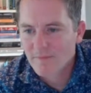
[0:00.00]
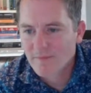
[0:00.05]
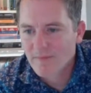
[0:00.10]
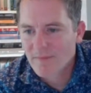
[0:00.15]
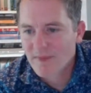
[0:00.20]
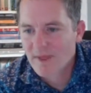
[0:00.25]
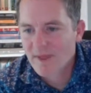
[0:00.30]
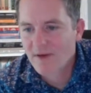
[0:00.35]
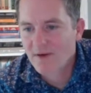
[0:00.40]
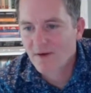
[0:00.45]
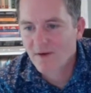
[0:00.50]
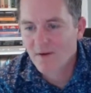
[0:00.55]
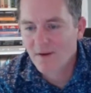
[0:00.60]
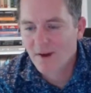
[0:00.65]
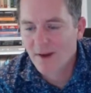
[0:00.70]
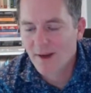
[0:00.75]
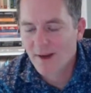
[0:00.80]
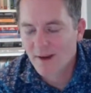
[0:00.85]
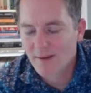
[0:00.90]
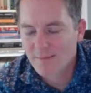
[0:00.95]

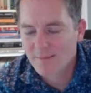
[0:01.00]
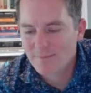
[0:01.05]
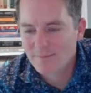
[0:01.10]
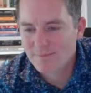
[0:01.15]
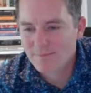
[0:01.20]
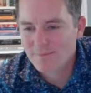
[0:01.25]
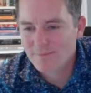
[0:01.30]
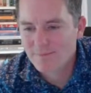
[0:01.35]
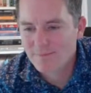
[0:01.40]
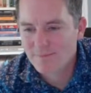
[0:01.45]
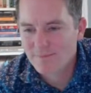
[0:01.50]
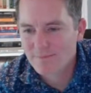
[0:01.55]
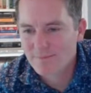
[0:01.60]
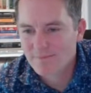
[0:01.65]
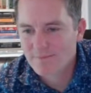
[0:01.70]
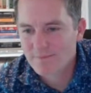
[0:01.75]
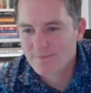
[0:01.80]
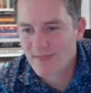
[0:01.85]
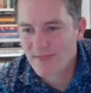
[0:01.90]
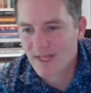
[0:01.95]
you'll
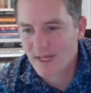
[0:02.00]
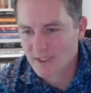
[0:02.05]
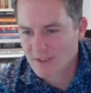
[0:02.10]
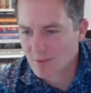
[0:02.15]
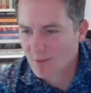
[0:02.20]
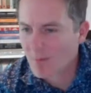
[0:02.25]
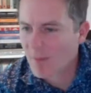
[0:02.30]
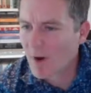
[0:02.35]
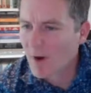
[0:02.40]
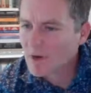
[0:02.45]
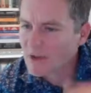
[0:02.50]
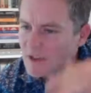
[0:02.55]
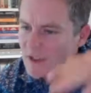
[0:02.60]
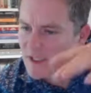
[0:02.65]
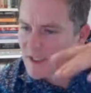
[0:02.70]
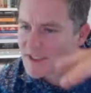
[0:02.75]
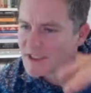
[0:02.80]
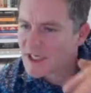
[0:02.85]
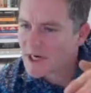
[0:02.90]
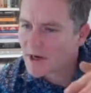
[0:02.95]
it's
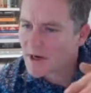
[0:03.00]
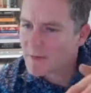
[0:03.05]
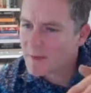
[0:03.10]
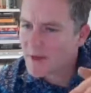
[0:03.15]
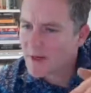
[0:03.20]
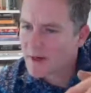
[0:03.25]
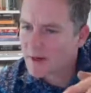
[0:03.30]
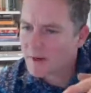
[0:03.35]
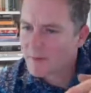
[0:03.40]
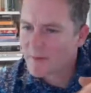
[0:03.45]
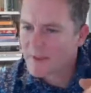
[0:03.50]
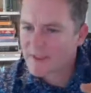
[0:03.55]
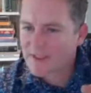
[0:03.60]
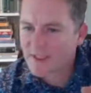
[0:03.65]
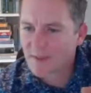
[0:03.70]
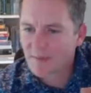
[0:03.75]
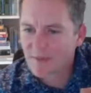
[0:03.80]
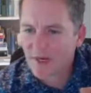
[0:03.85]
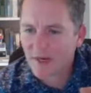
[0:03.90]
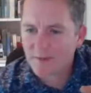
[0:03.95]
mostly cherry picker, but
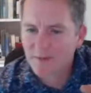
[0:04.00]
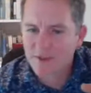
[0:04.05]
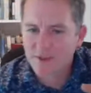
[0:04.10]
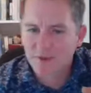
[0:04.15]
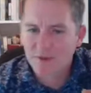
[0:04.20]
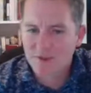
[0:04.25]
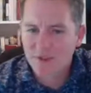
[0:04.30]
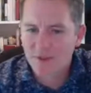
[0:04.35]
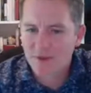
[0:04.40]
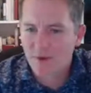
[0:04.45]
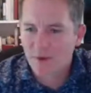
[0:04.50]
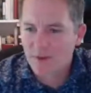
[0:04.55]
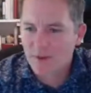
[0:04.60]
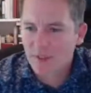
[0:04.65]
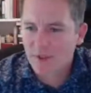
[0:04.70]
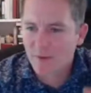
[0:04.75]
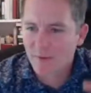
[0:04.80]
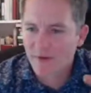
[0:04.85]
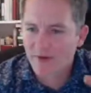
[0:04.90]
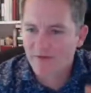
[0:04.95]
sometimes you'll do a
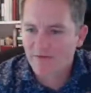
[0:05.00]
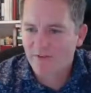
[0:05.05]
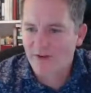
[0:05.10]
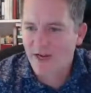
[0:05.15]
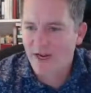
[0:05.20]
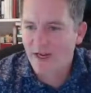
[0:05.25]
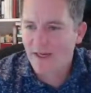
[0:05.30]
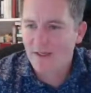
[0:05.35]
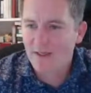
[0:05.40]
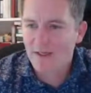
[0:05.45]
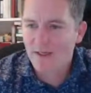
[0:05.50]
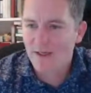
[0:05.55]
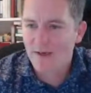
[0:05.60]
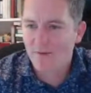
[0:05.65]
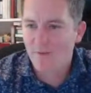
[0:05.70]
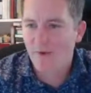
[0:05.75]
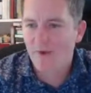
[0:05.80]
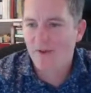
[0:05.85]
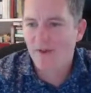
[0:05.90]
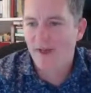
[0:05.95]
little bit of
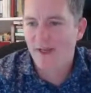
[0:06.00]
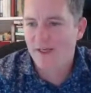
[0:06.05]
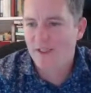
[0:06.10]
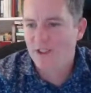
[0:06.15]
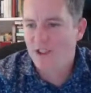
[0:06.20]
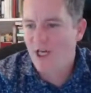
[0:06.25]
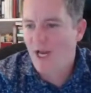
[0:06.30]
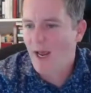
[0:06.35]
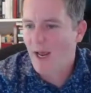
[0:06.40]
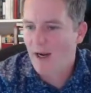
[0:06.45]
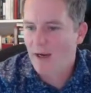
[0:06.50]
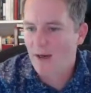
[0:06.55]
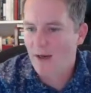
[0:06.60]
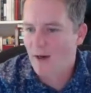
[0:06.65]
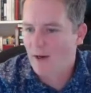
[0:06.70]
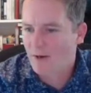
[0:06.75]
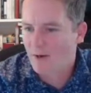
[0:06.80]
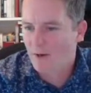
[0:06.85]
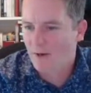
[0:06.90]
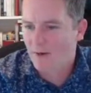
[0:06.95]
finagling with like a jack
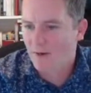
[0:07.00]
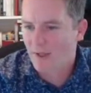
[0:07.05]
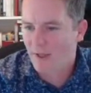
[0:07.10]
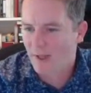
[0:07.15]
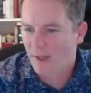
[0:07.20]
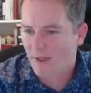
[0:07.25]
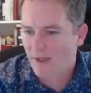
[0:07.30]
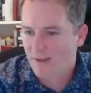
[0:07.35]
under the